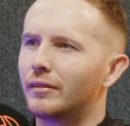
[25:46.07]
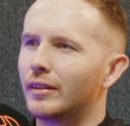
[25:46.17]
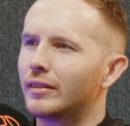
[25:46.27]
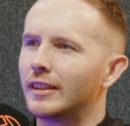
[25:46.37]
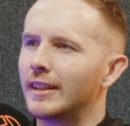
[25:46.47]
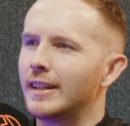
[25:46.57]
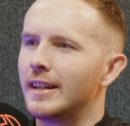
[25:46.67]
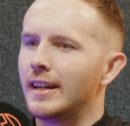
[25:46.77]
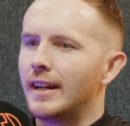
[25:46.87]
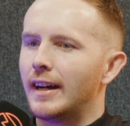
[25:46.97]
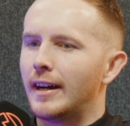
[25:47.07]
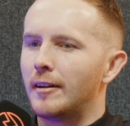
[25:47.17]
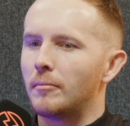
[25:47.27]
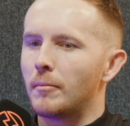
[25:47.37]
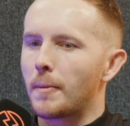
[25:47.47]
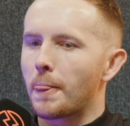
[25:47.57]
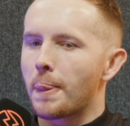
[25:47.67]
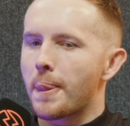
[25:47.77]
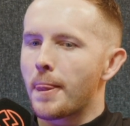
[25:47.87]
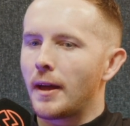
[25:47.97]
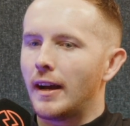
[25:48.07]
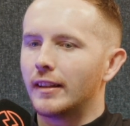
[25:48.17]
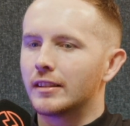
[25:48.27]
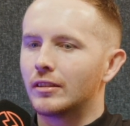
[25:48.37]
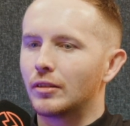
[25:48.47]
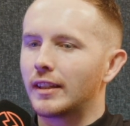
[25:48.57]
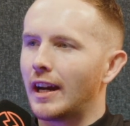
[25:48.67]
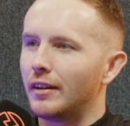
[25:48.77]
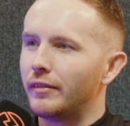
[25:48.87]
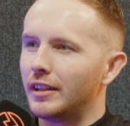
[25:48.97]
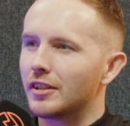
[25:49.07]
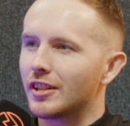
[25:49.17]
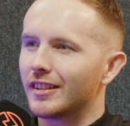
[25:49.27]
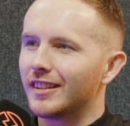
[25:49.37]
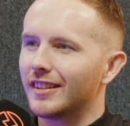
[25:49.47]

15. I listened to Gary Vaynerchuk,